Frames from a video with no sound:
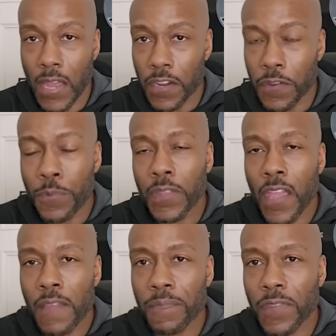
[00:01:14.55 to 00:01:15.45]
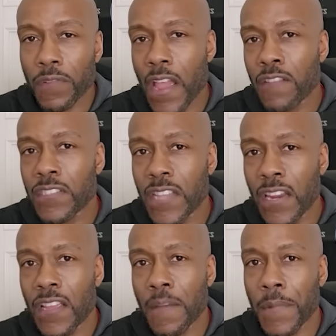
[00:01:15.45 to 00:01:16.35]
And in doing that, they're now
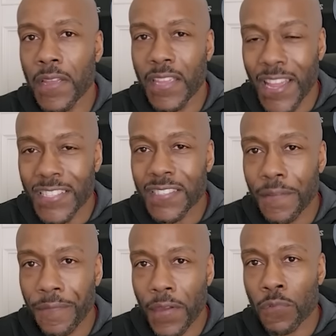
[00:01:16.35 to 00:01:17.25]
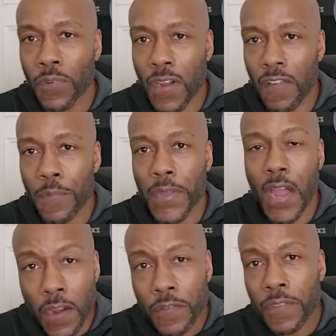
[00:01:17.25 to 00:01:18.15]
standing up against the federal government
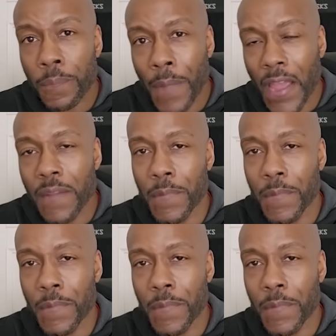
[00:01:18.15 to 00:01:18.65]
under the Biden